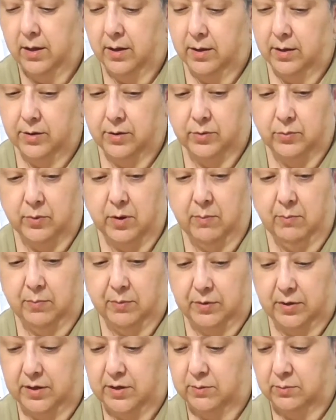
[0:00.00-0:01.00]

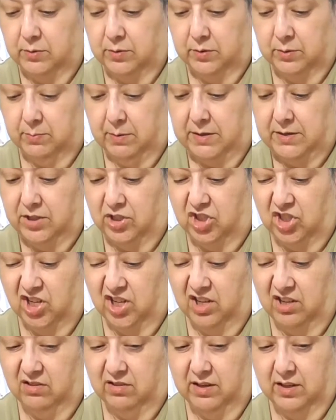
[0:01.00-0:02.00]
This piece of
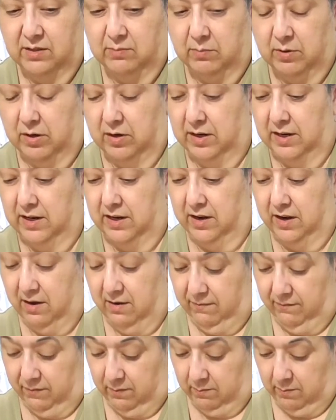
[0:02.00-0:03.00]
chicken is
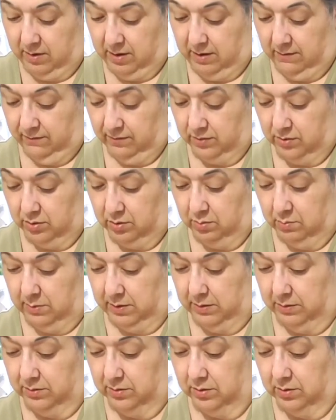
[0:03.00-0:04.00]
enough for me for 2
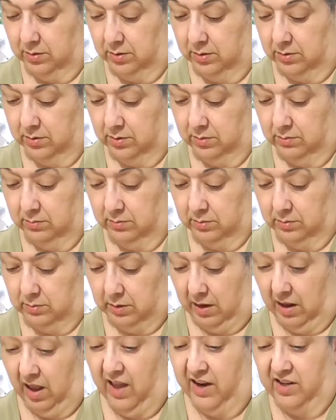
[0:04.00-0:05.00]
meals, just because there's
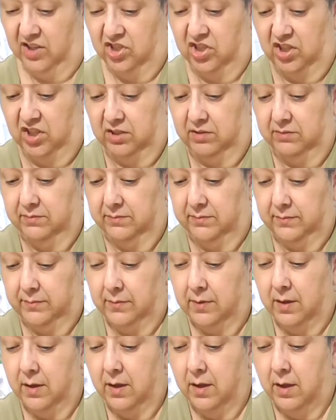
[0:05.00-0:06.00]
a lot of chicken.
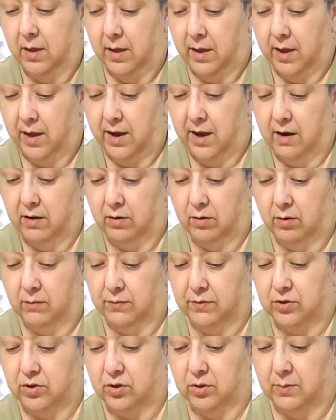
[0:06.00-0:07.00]
And I don't know
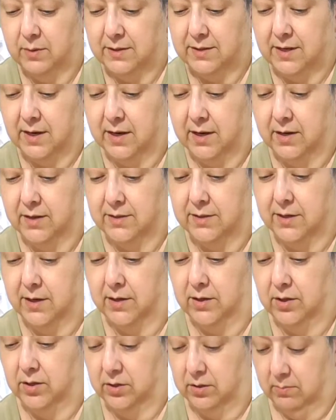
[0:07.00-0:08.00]
for sure what kind of
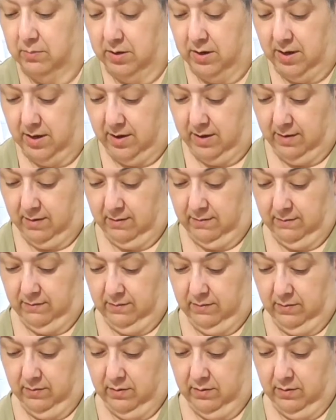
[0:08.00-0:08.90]
side dish I'm going to have.